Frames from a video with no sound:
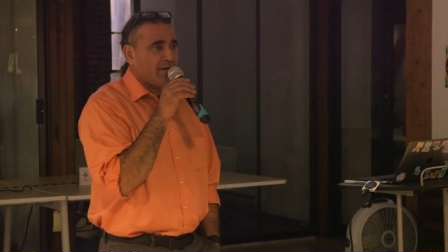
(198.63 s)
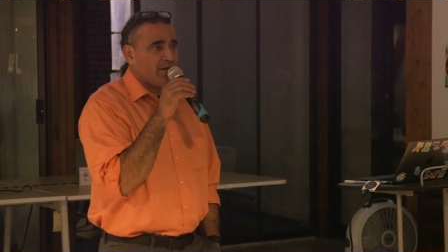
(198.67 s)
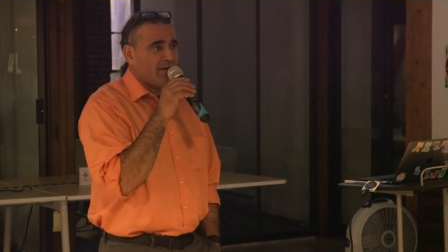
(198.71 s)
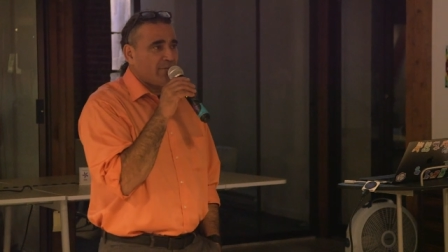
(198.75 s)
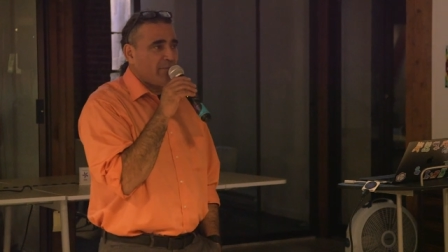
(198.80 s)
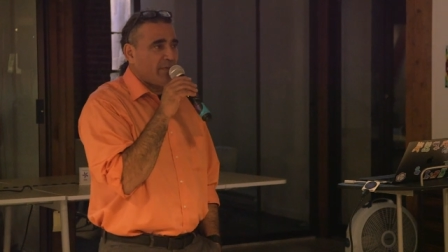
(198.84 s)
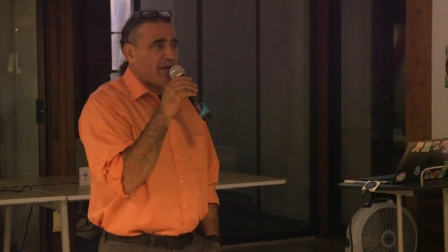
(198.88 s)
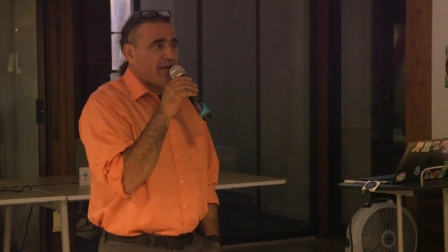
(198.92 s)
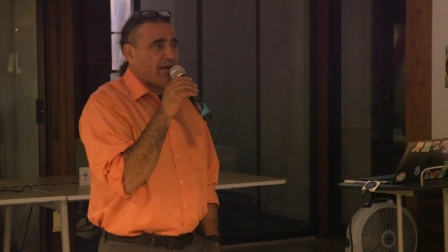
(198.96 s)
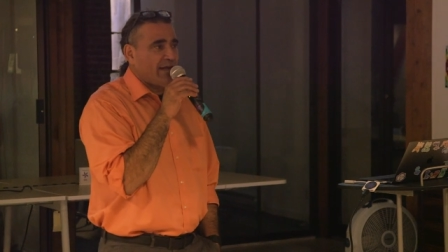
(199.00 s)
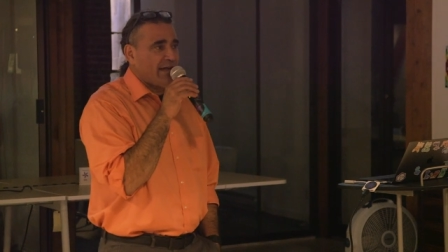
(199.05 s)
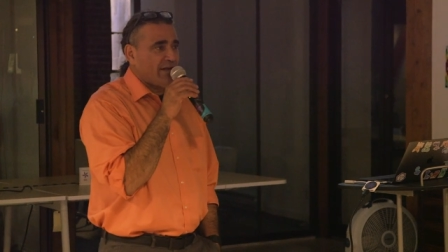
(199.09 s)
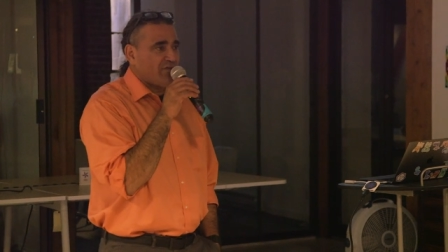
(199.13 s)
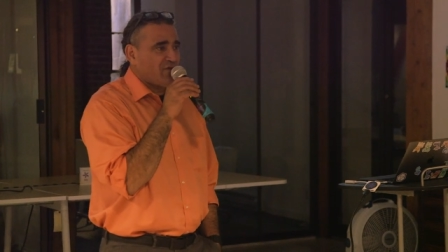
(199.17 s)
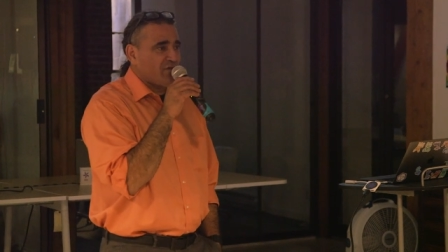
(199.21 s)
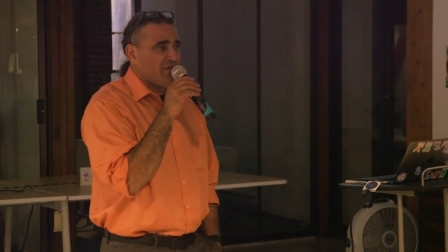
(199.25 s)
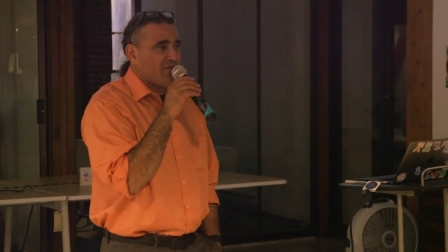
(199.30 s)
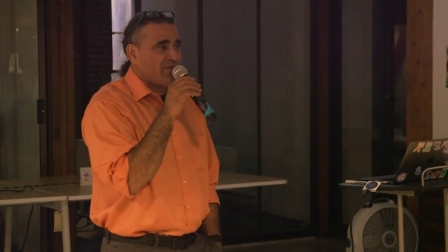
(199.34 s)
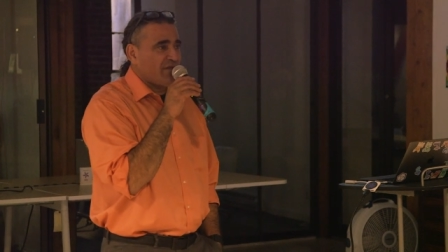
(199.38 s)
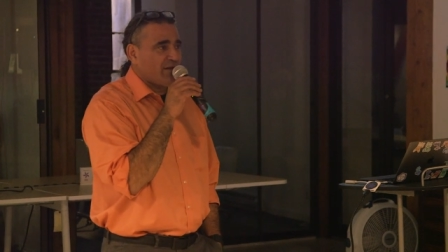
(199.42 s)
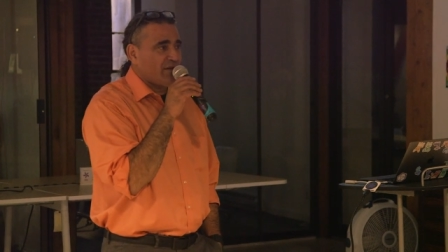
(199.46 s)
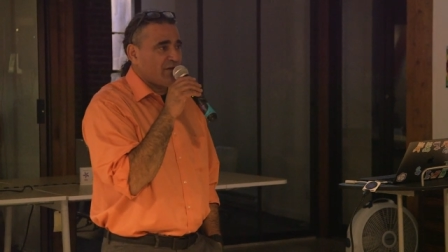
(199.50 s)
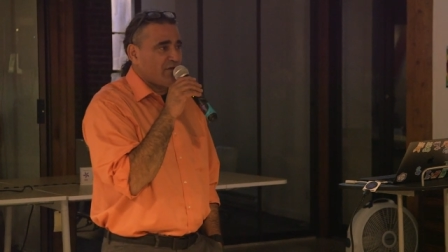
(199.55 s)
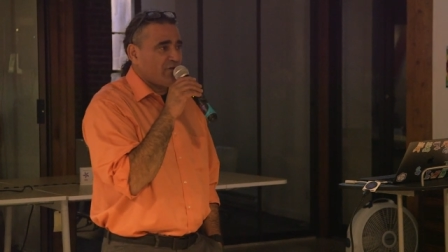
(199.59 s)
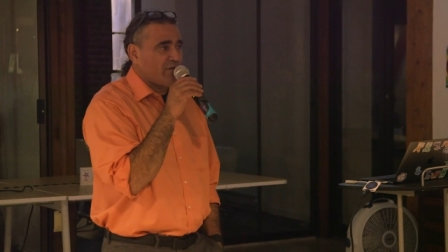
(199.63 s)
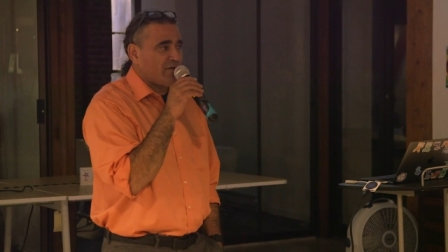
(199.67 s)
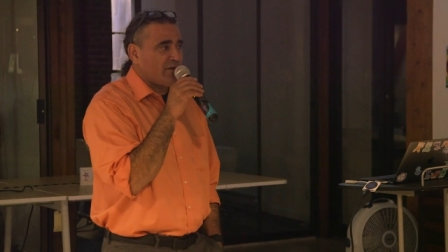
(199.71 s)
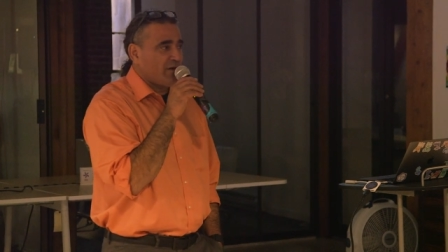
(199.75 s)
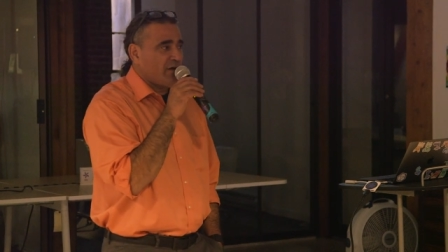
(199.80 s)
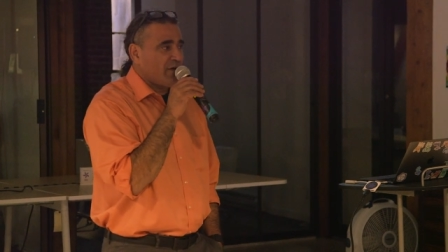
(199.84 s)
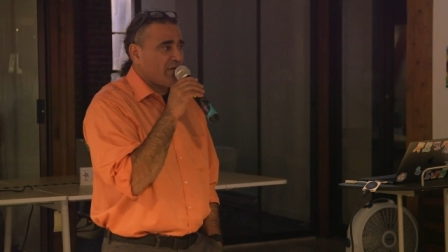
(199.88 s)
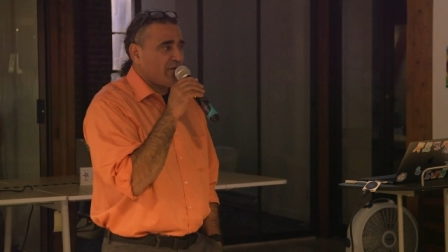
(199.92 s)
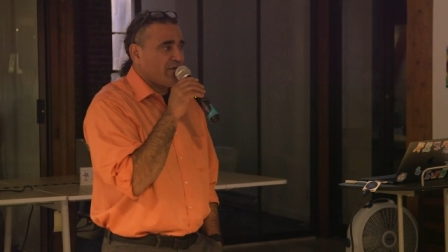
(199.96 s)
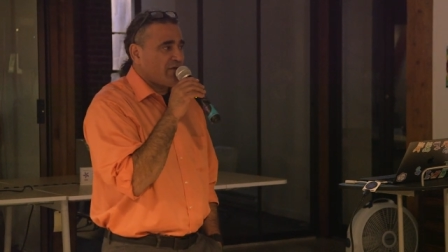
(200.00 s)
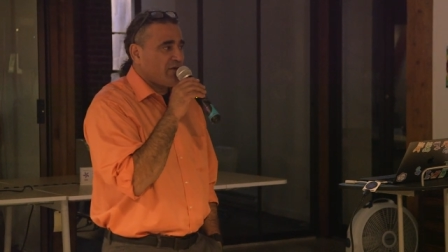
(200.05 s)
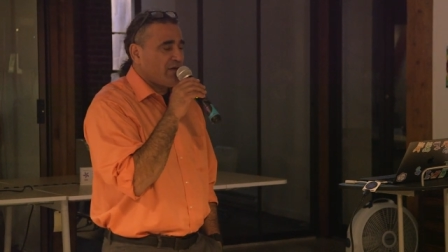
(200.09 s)
uh, pediatrics
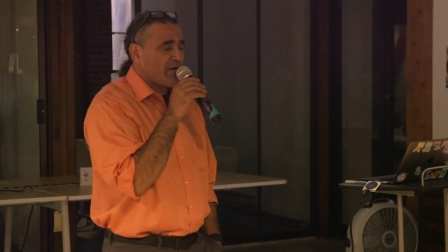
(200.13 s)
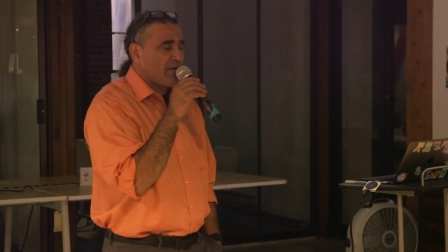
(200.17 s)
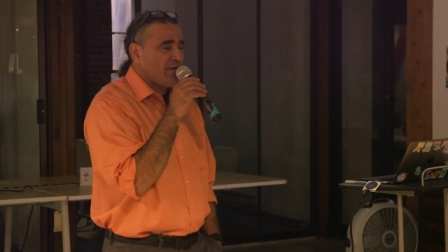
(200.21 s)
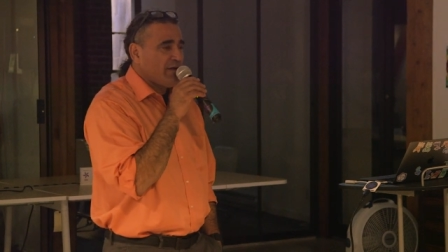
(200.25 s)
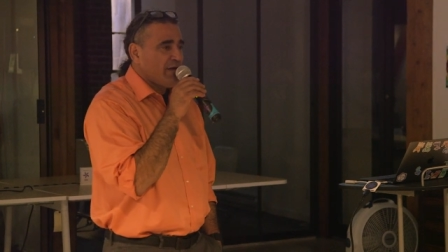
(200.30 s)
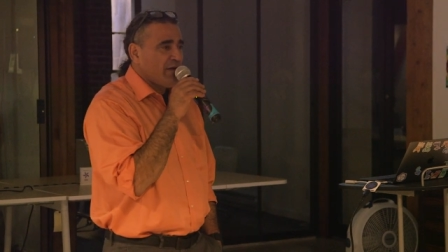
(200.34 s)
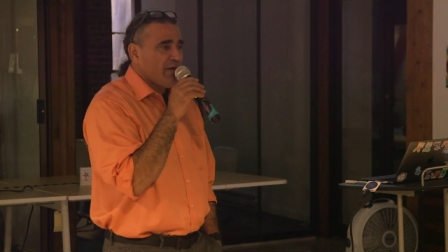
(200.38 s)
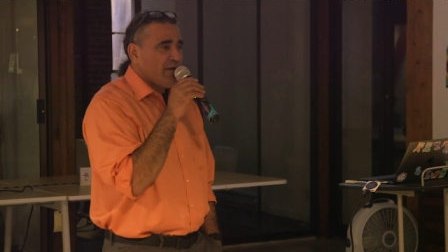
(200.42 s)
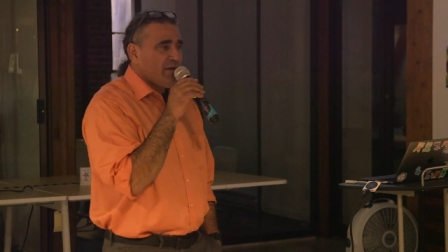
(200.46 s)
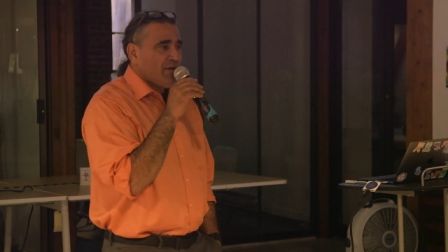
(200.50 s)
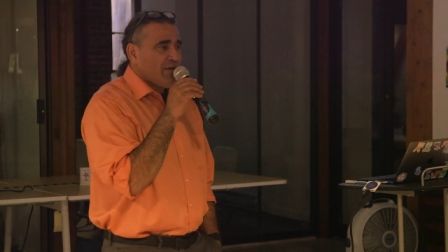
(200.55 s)
endocrinology.